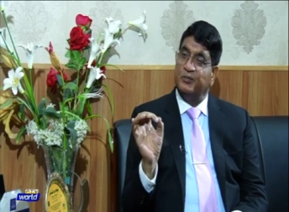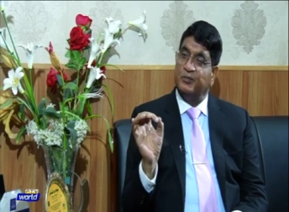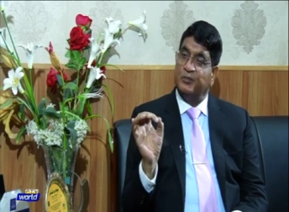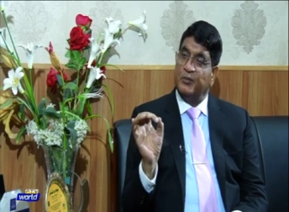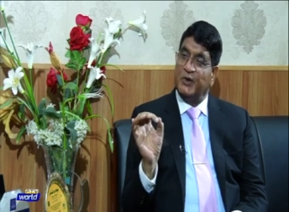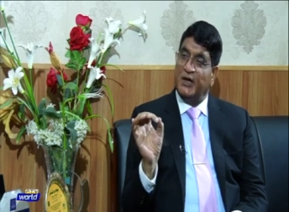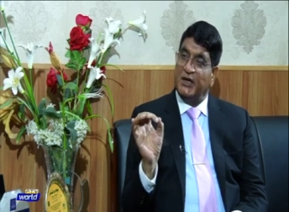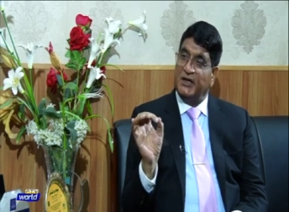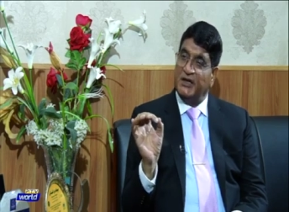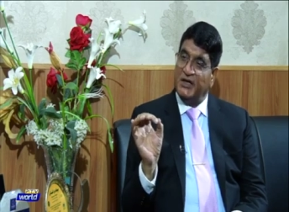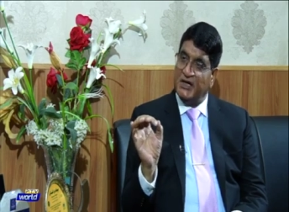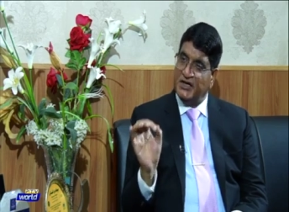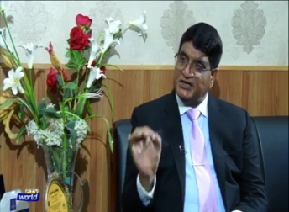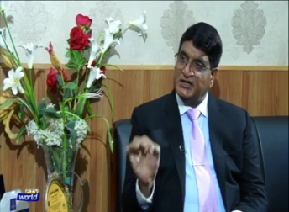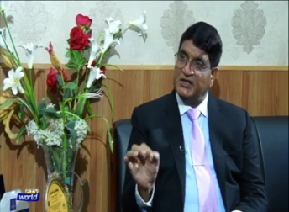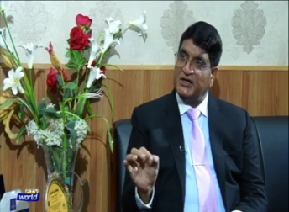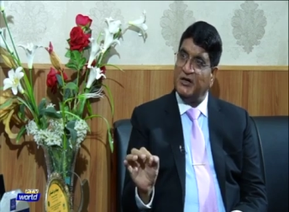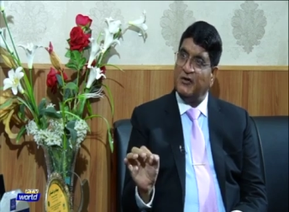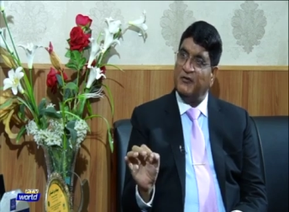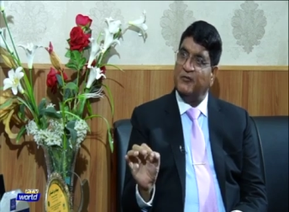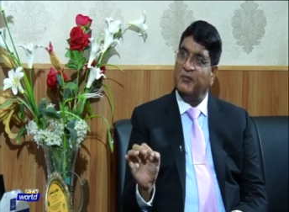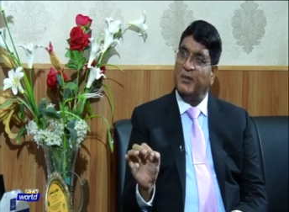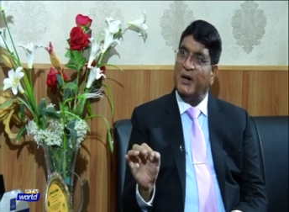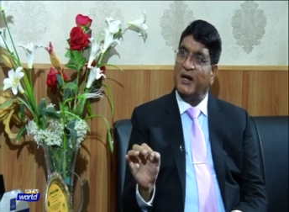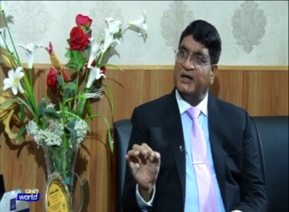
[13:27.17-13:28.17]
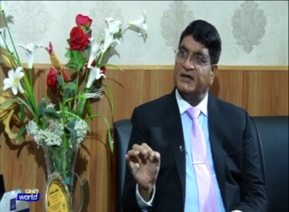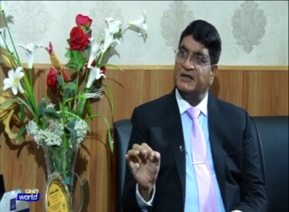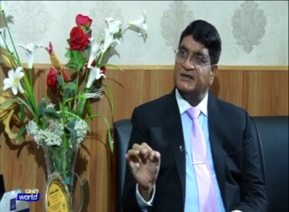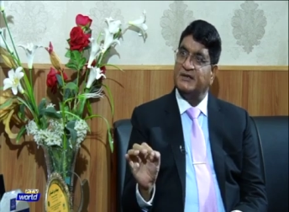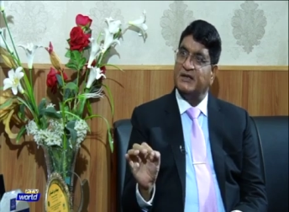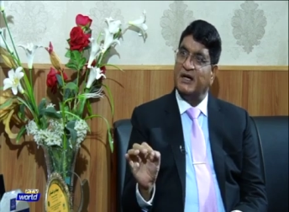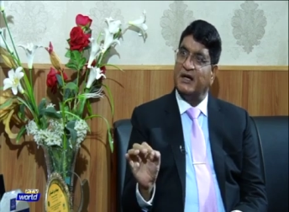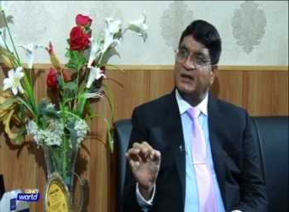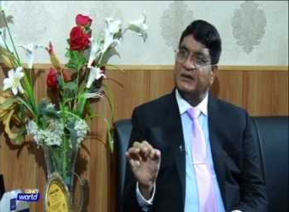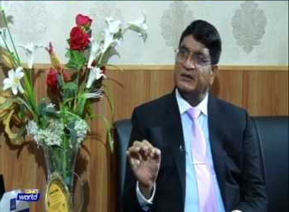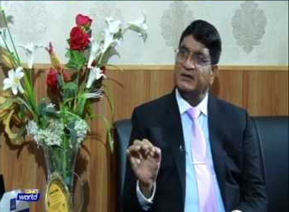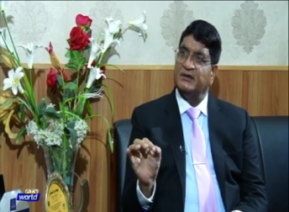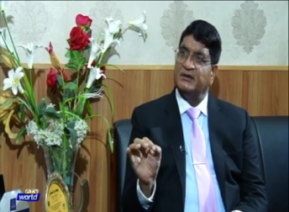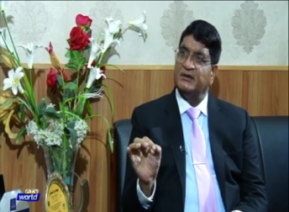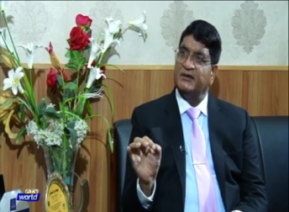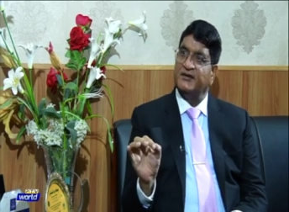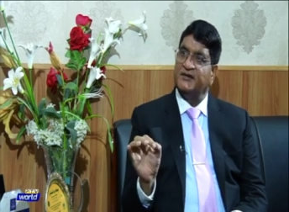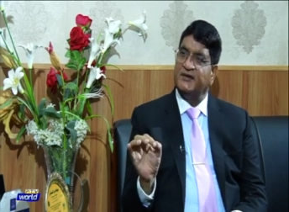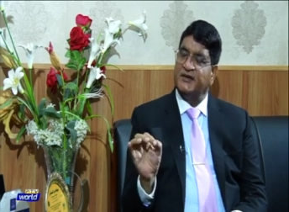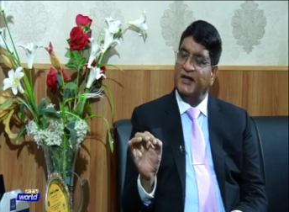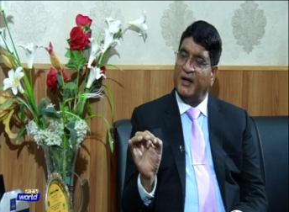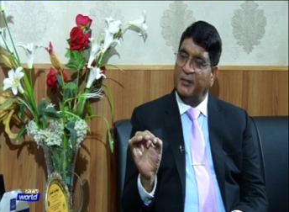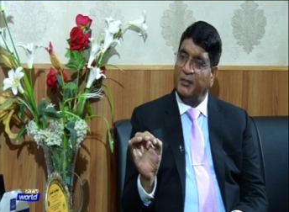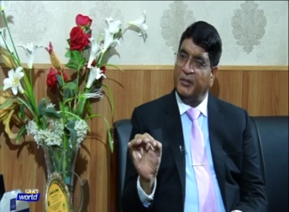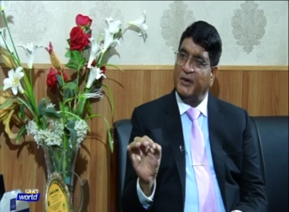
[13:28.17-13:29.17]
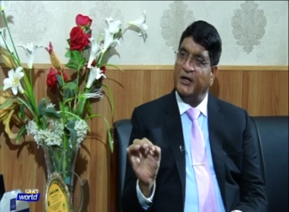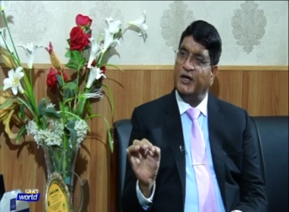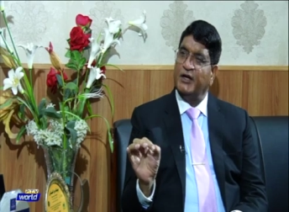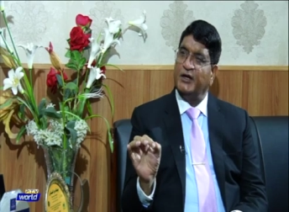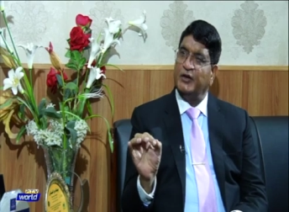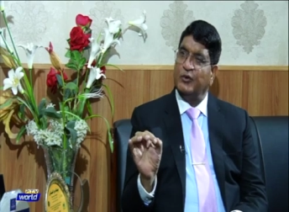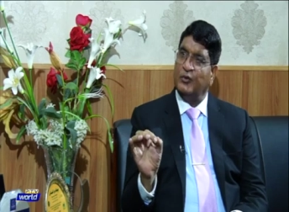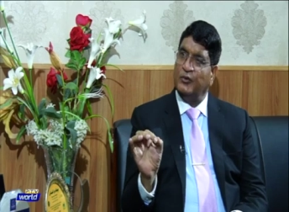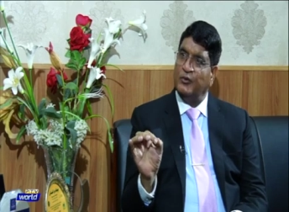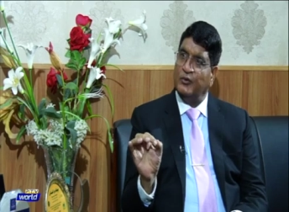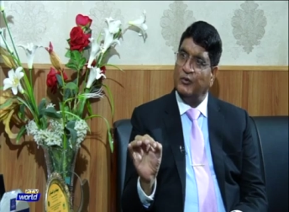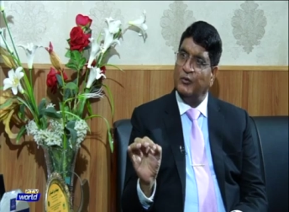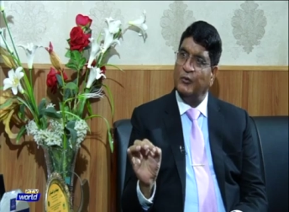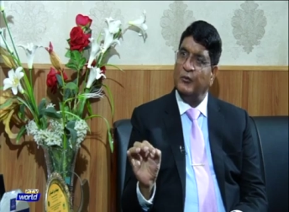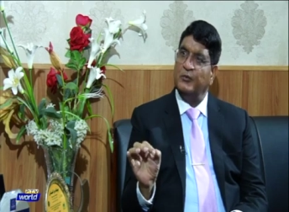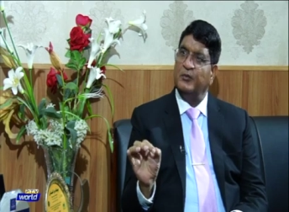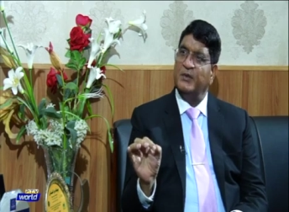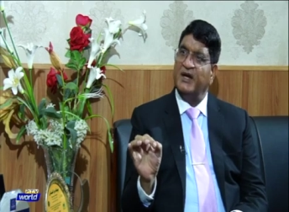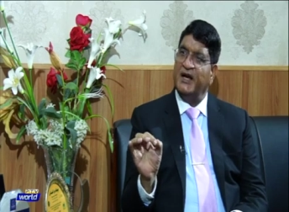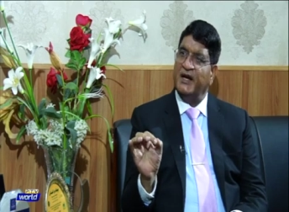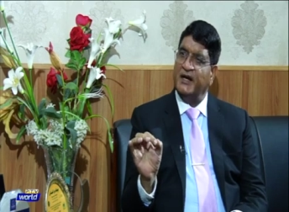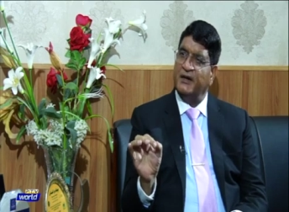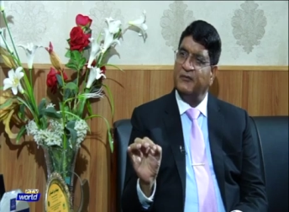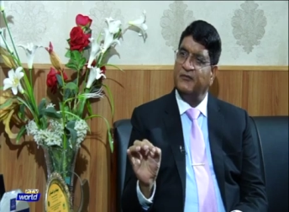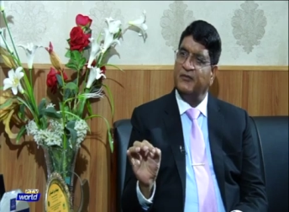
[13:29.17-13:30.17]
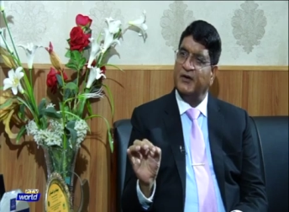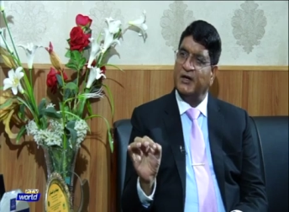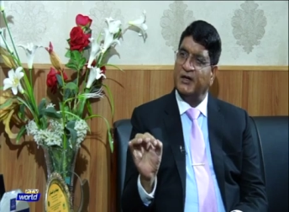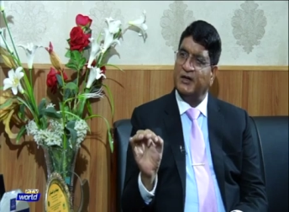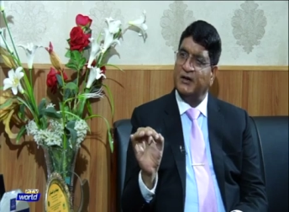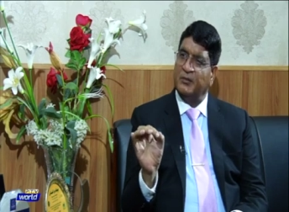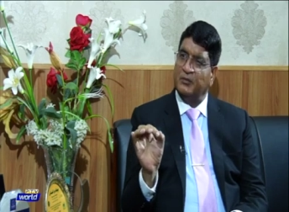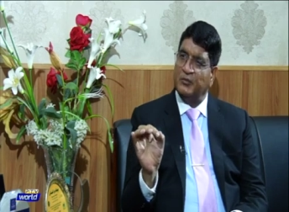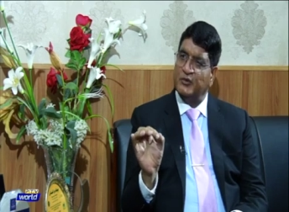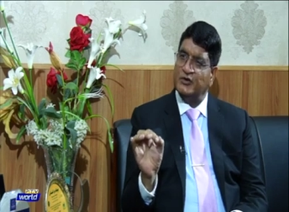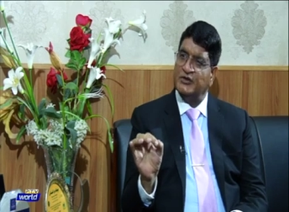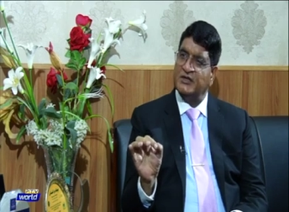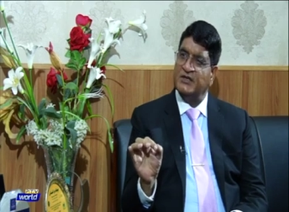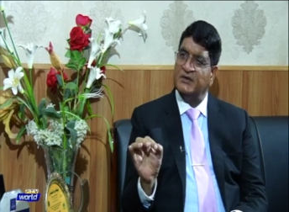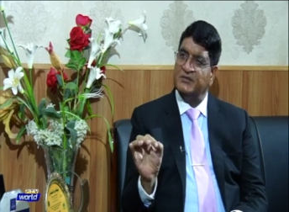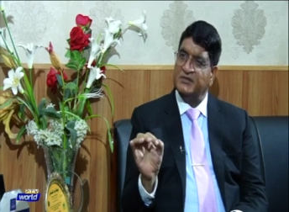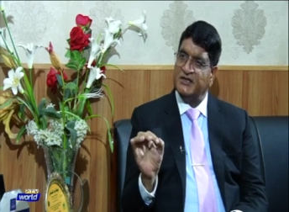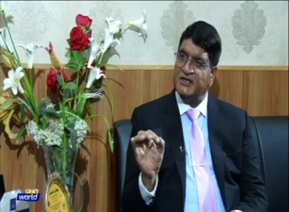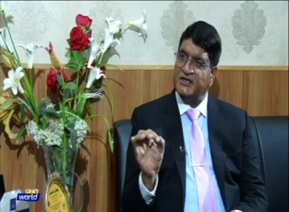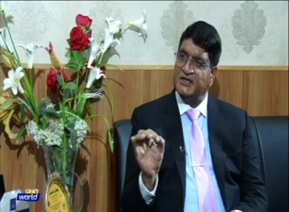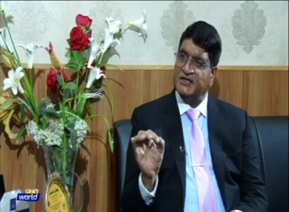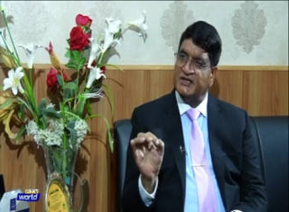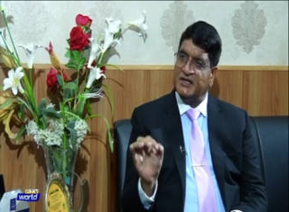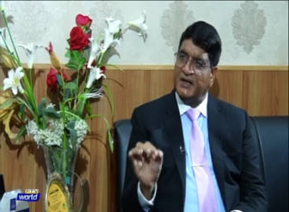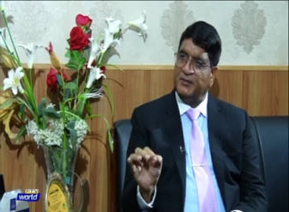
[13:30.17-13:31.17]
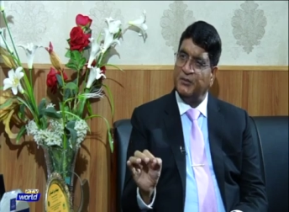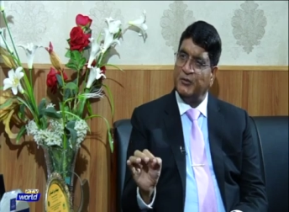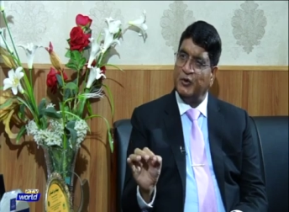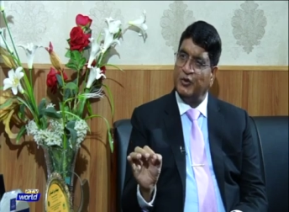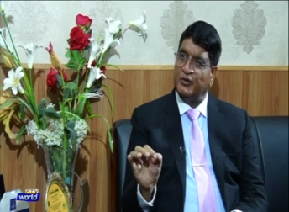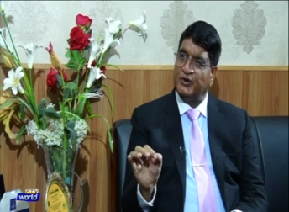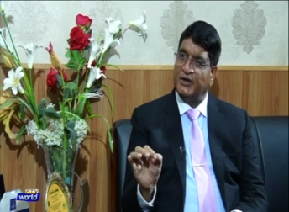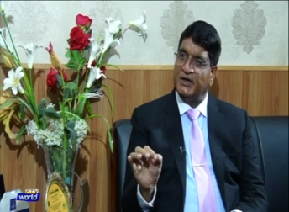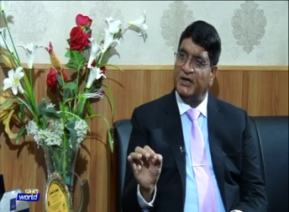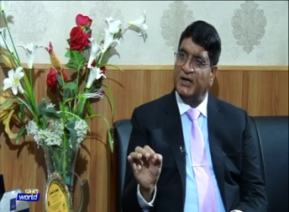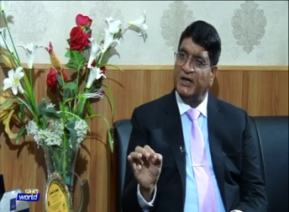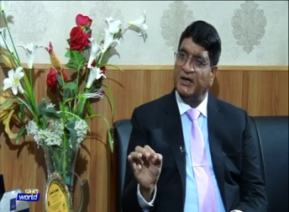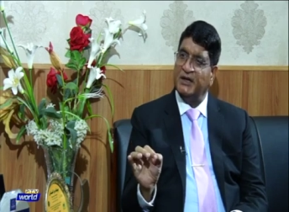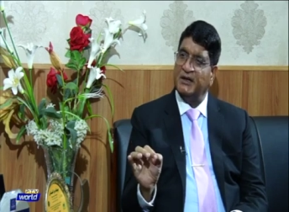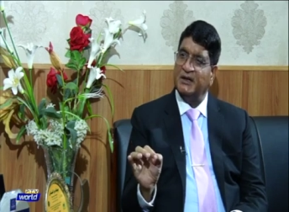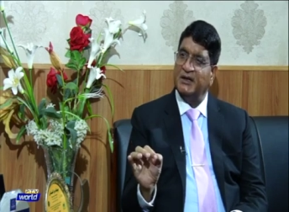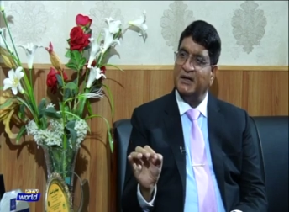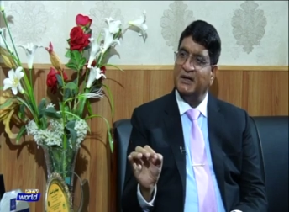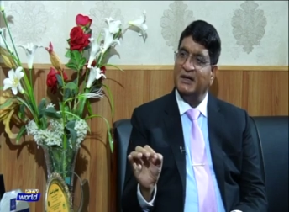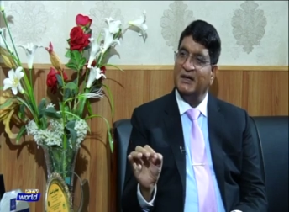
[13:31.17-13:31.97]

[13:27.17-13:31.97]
creation of Pakistan, separate homeland for the Muslims in subcontinent,